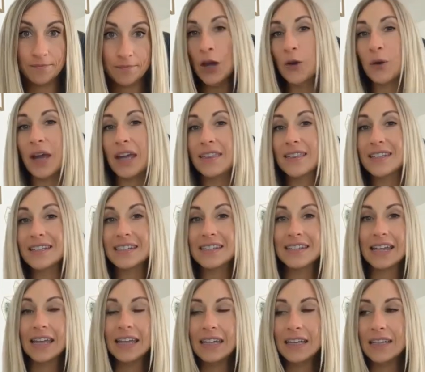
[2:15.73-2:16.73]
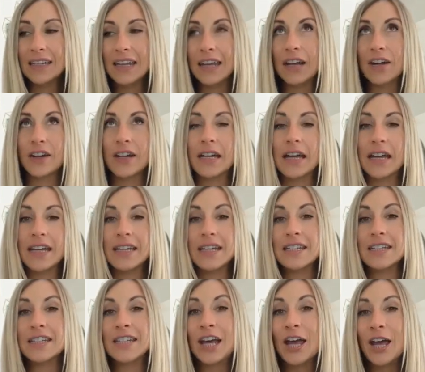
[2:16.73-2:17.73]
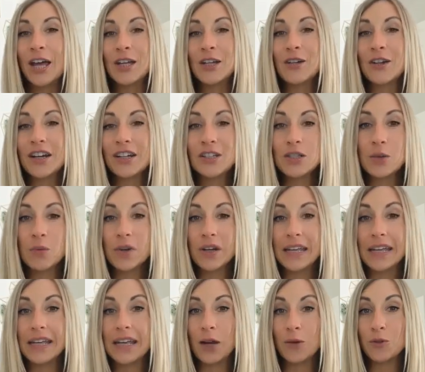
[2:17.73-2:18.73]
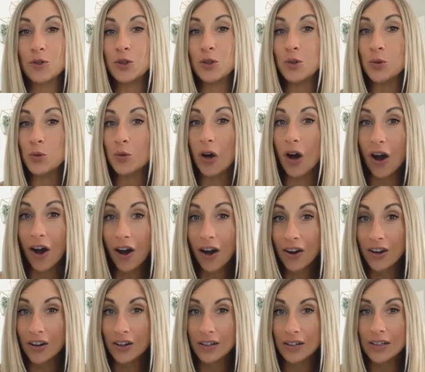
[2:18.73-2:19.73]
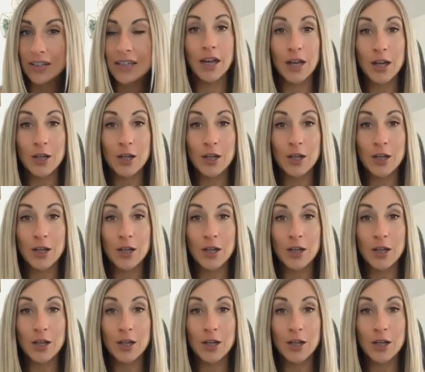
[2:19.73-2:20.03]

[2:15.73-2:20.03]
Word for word: Okay, the second area is you're actually working out too hard.